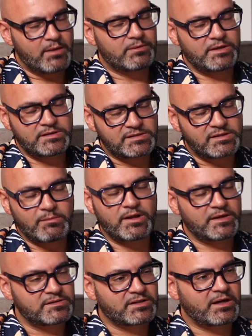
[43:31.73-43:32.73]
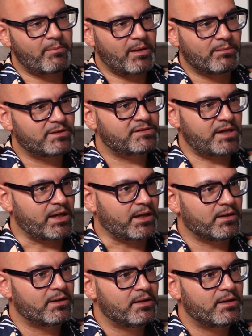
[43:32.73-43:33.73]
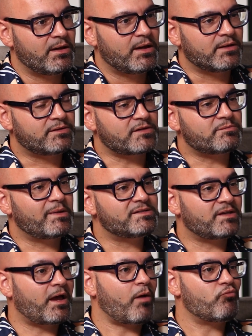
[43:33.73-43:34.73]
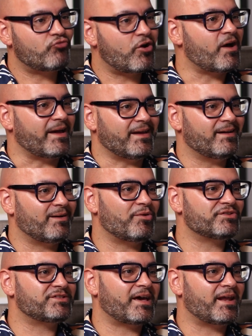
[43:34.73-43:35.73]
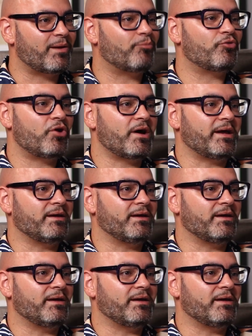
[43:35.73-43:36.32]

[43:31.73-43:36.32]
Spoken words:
These are some of the things that can make me tick. It doesn't mean to say I'm right. I'm not saying I'm right.